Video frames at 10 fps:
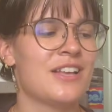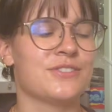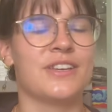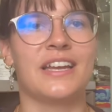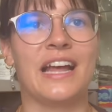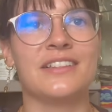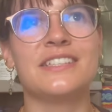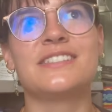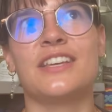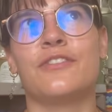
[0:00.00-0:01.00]
so that at
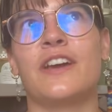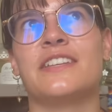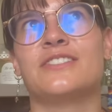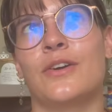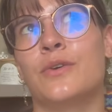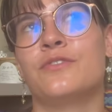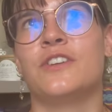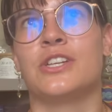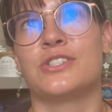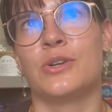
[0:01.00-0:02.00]
least if I don't
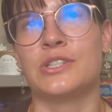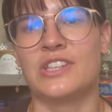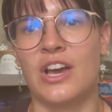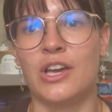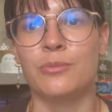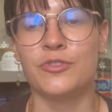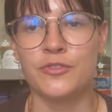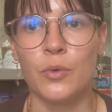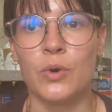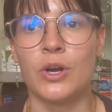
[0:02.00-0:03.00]
finish it on time
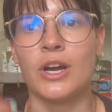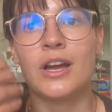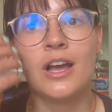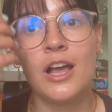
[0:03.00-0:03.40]
for